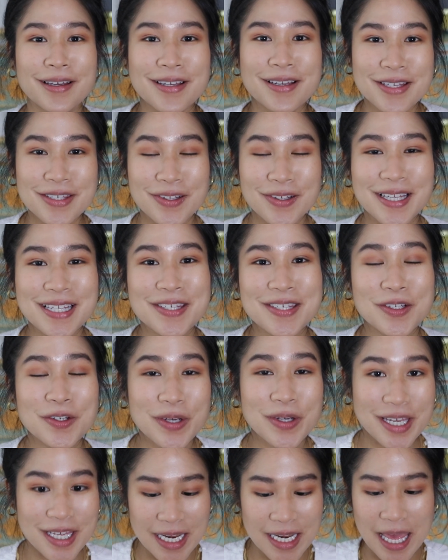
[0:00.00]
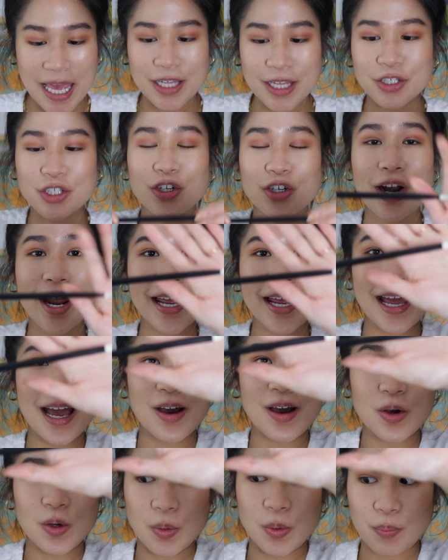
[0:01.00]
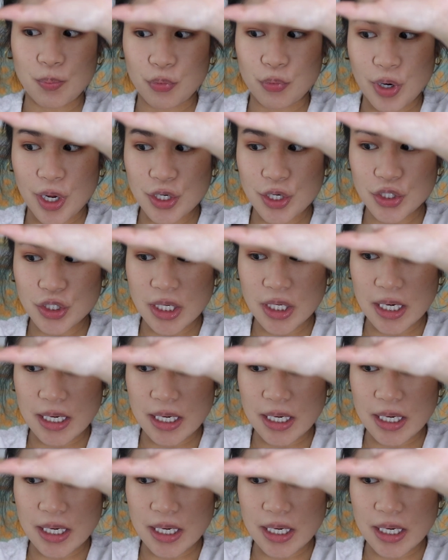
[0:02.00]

So let's go in and try out brush